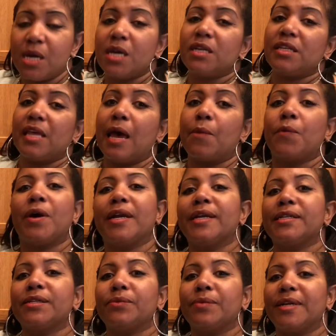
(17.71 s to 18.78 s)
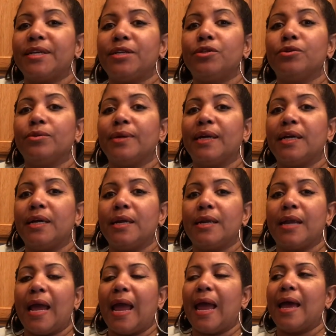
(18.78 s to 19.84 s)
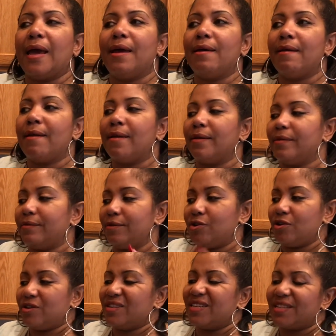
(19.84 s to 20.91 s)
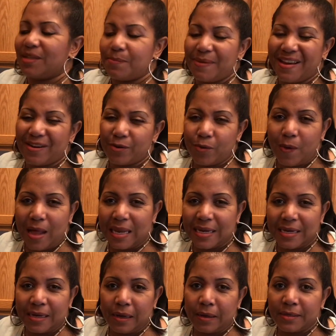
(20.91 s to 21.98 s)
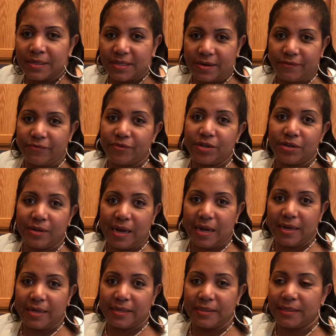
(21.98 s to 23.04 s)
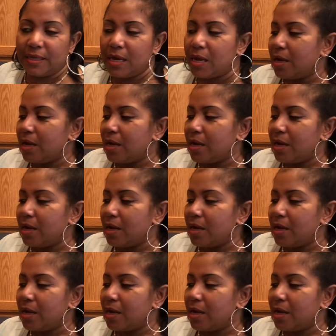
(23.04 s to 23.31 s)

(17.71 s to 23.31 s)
So I wanted to redo it and, you know, just better quality and stuff for you guys.